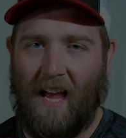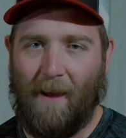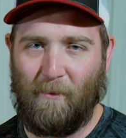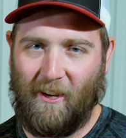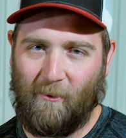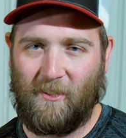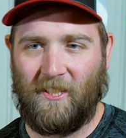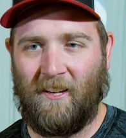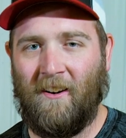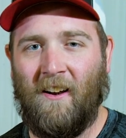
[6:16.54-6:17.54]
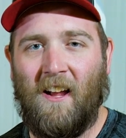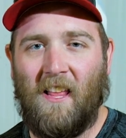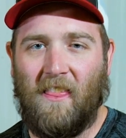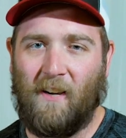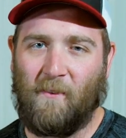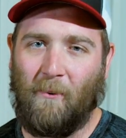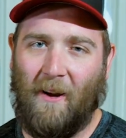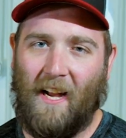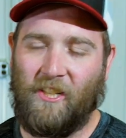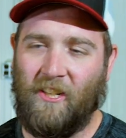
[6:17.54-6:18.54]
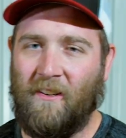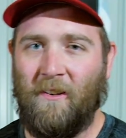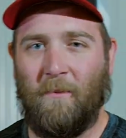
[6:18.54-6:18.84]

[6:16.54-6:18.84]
I'm Nate Kutsier. Thanks for watching.